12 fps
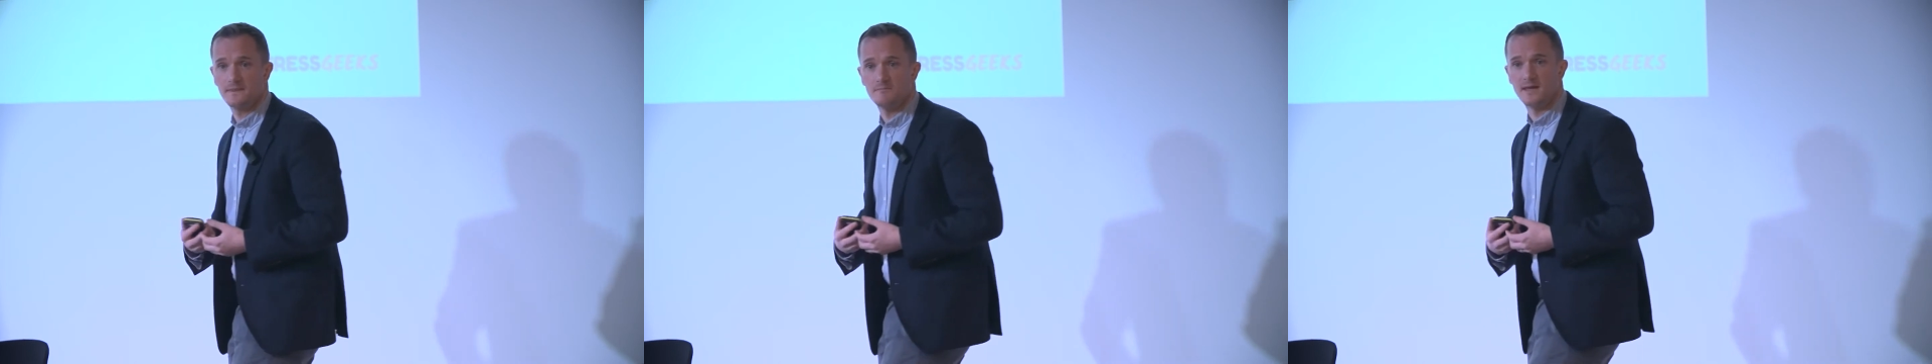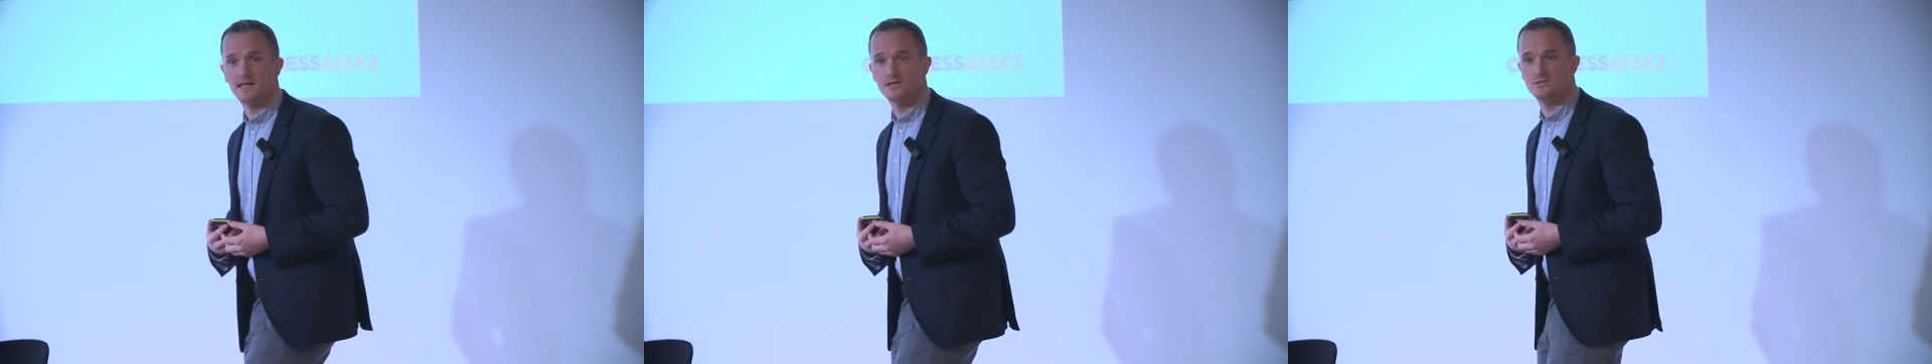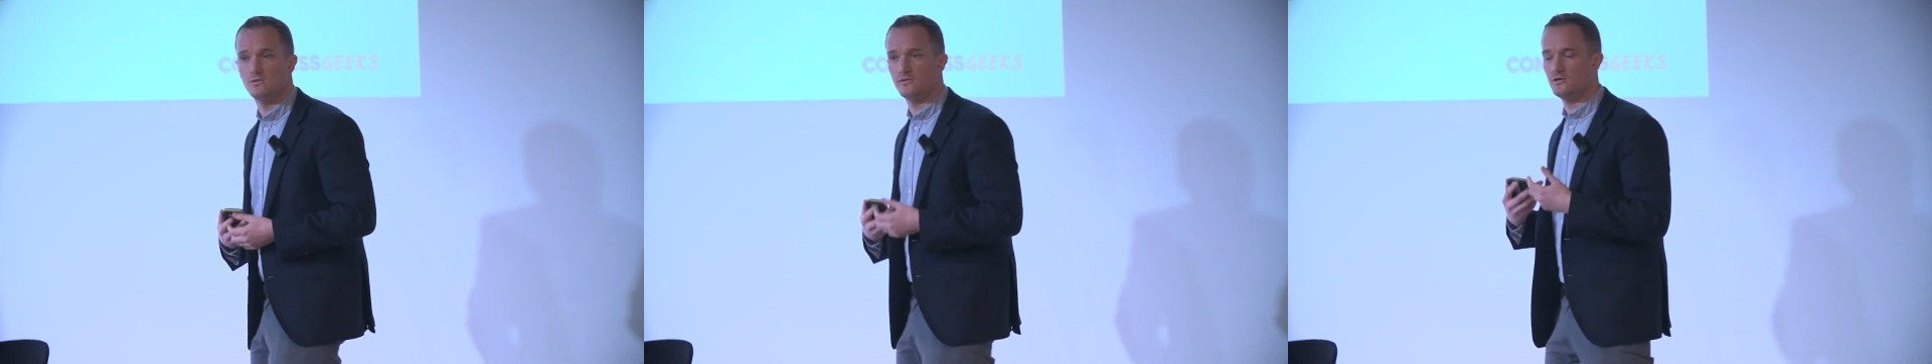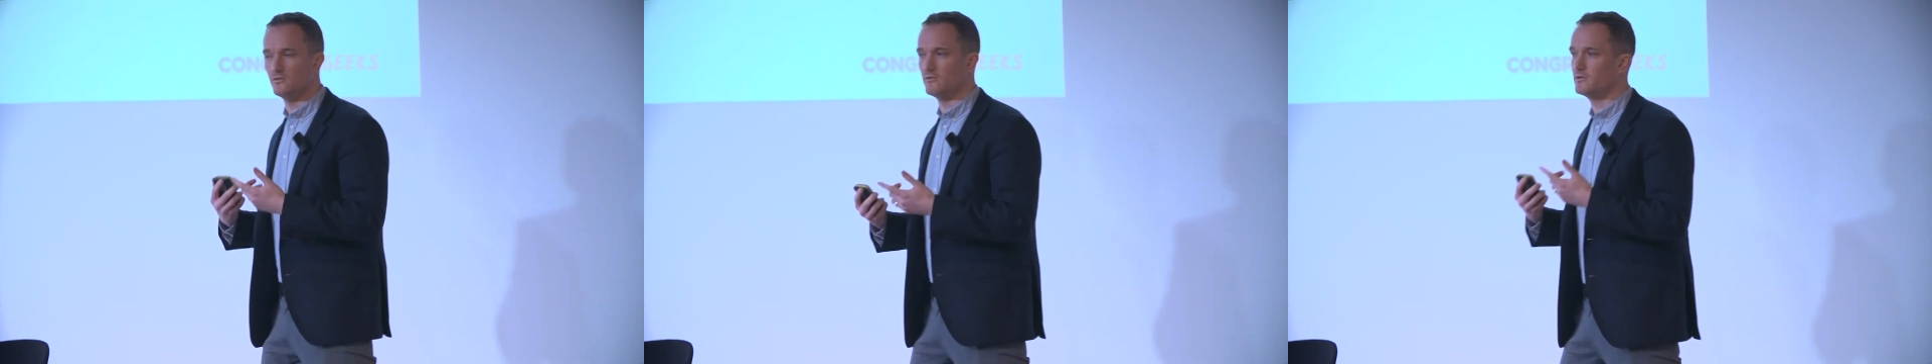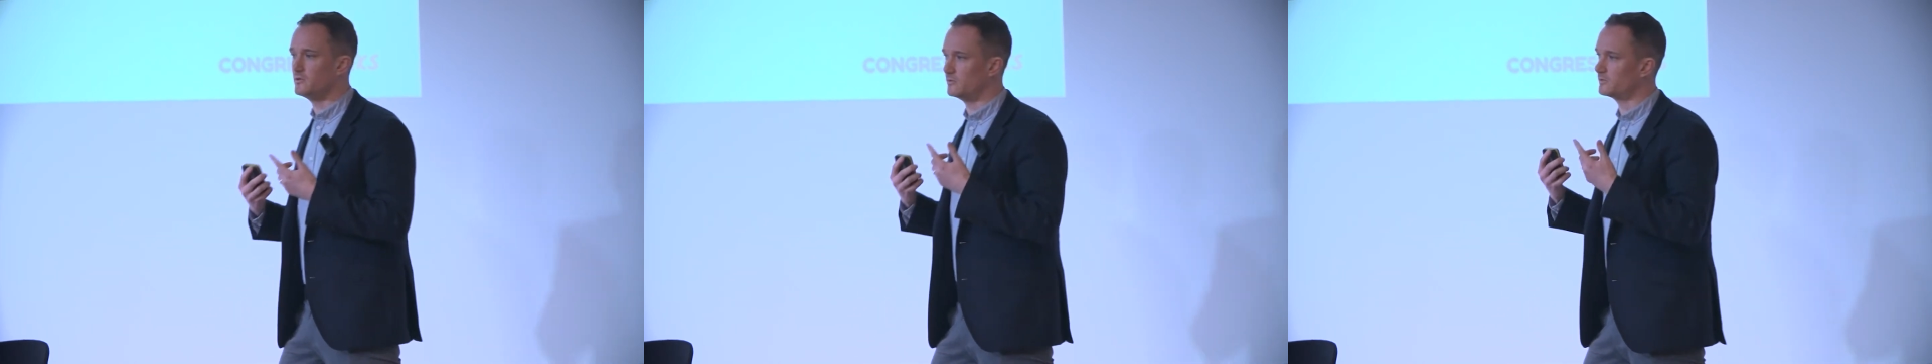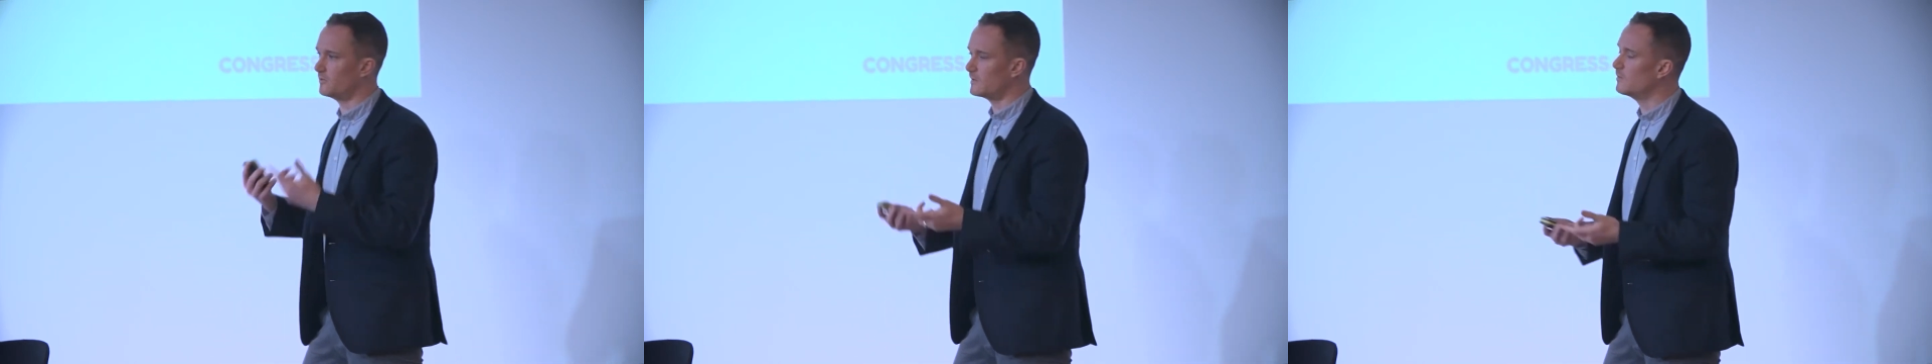making sure that you're
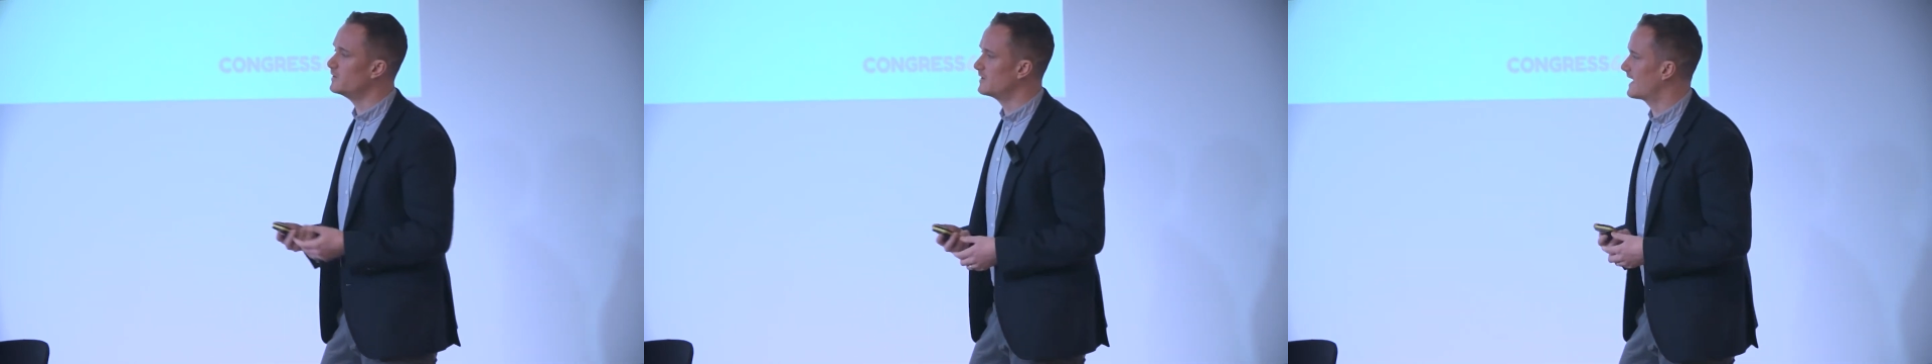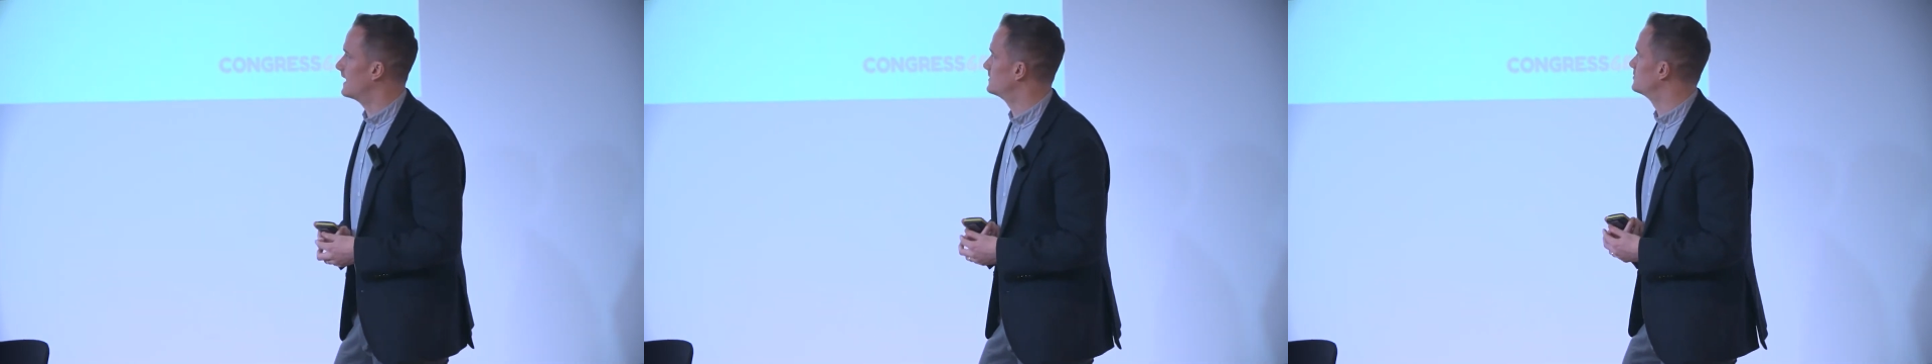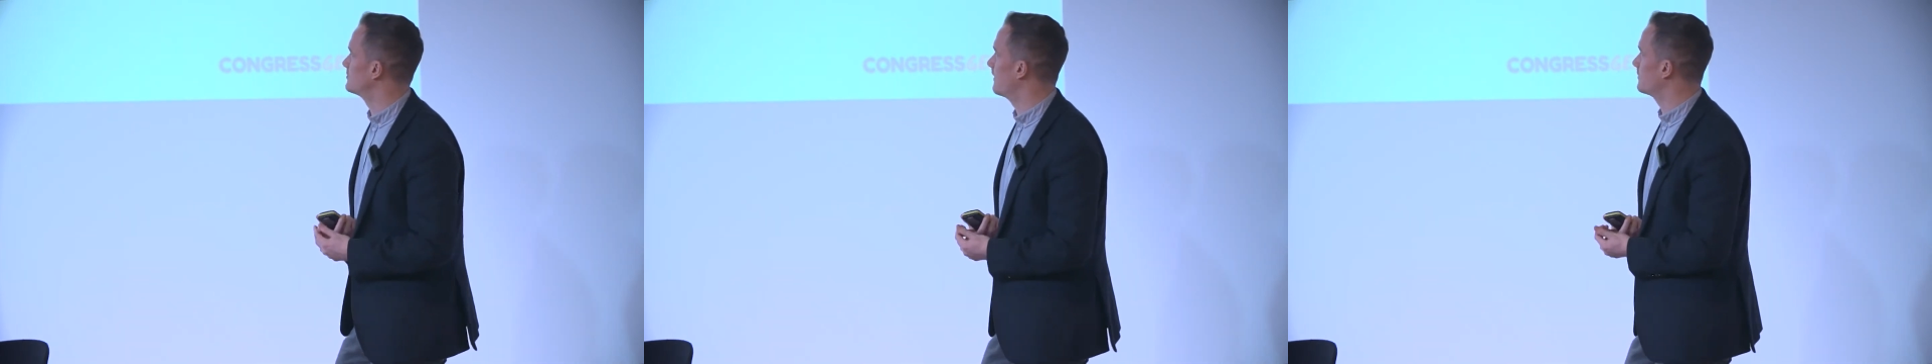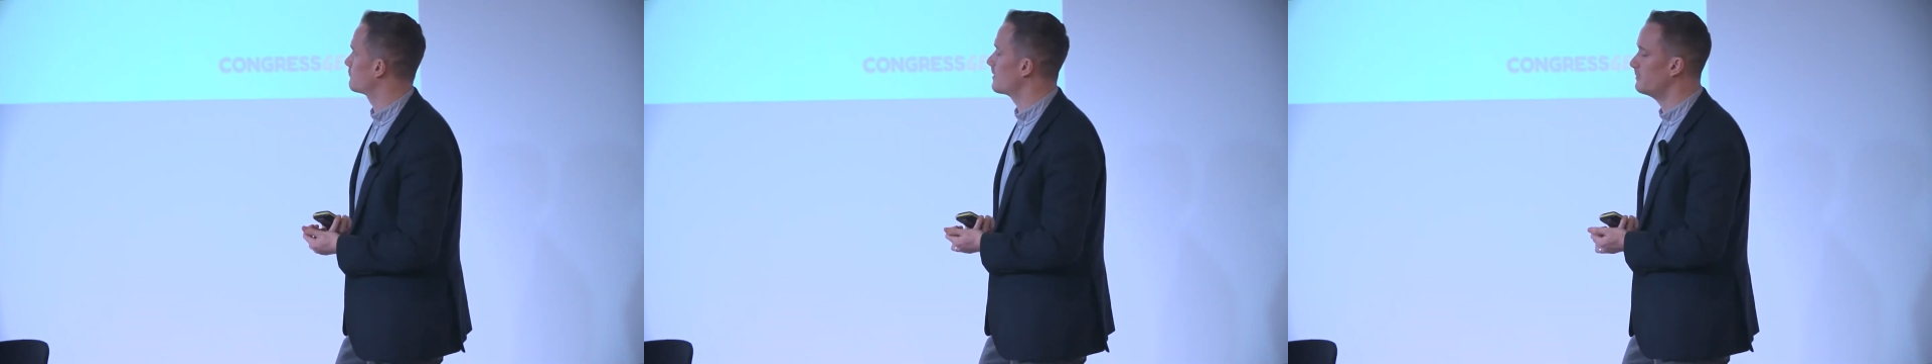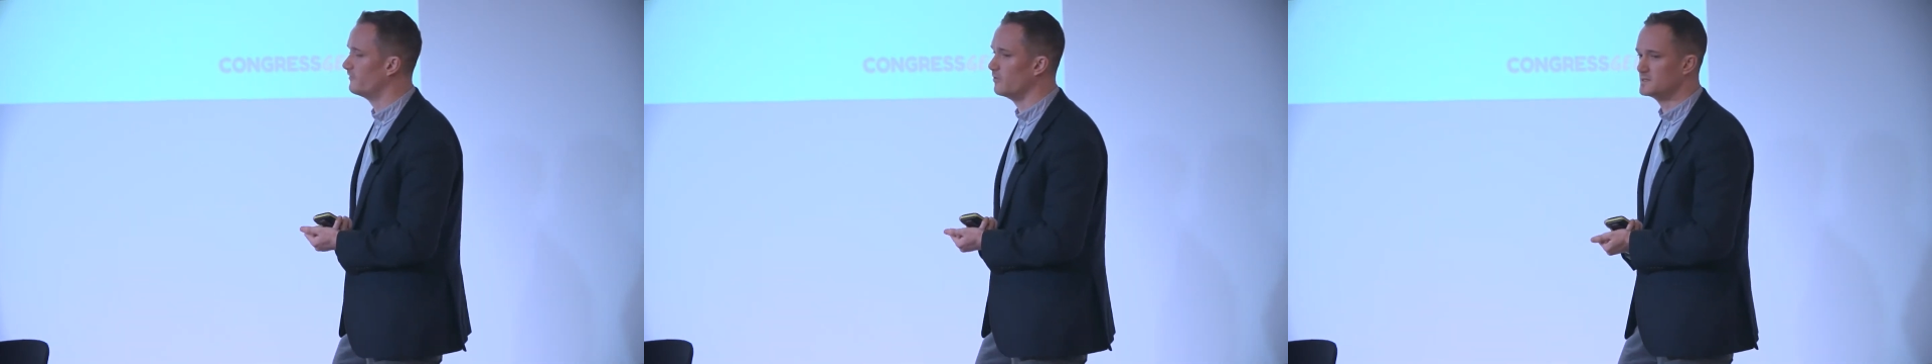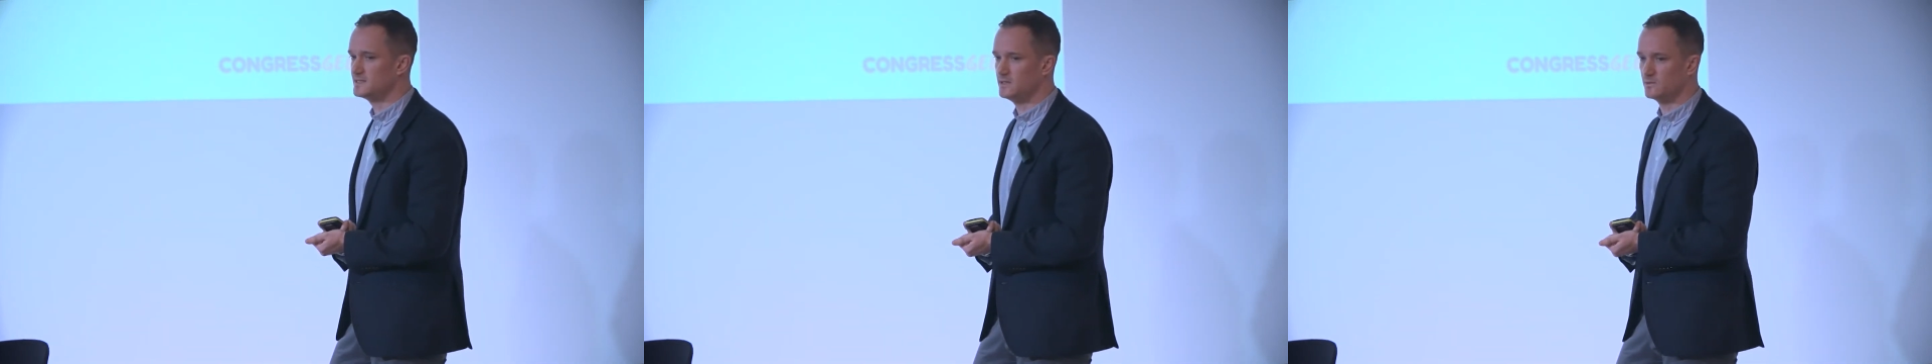doing all you can to drive the right
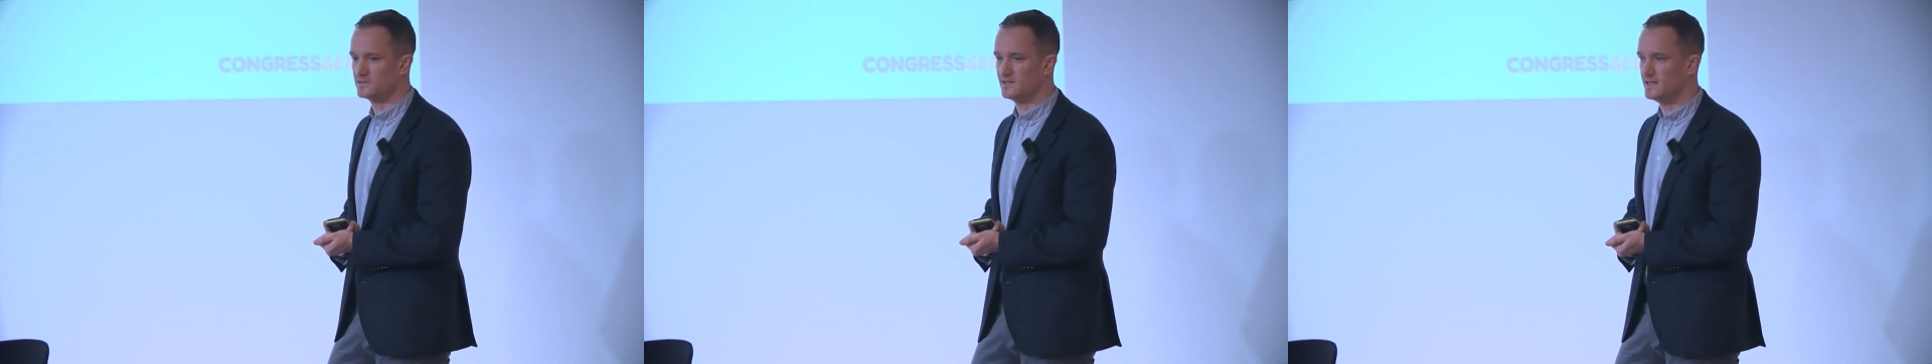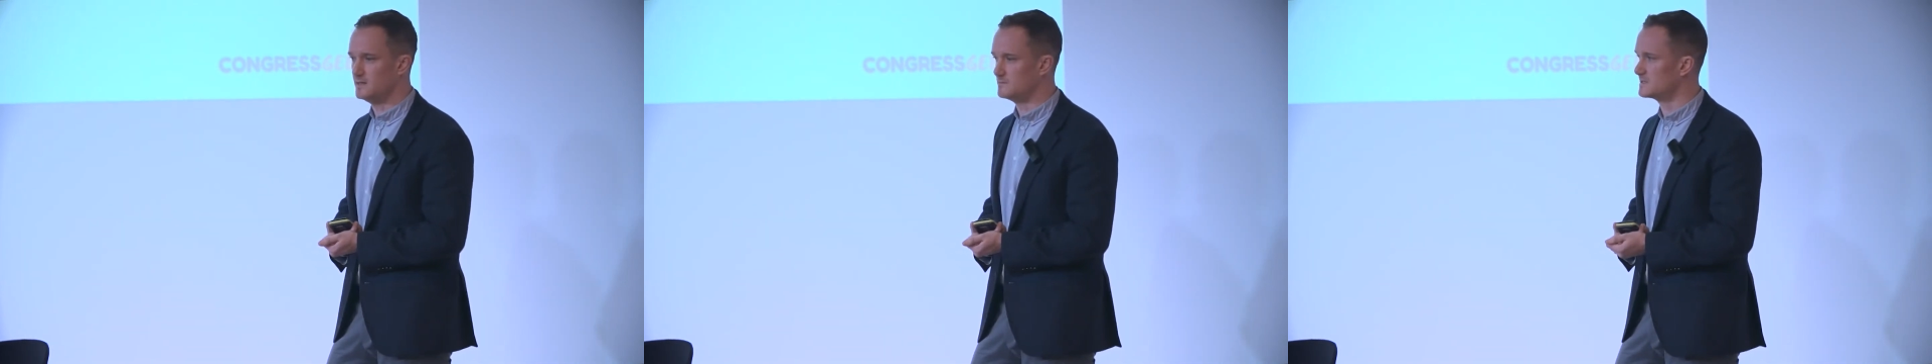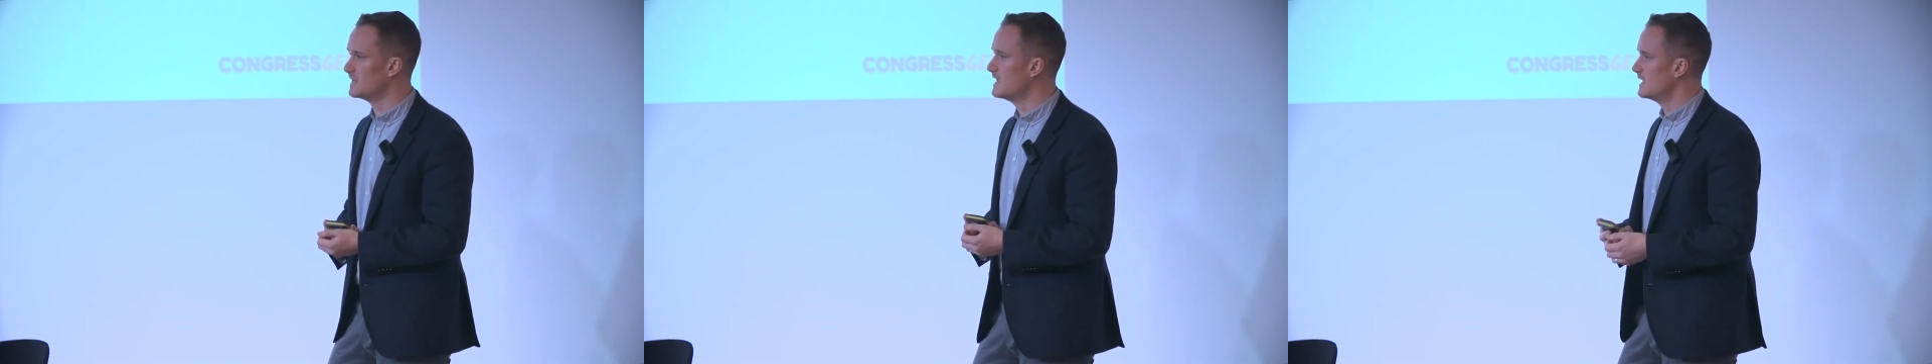performance in your teams.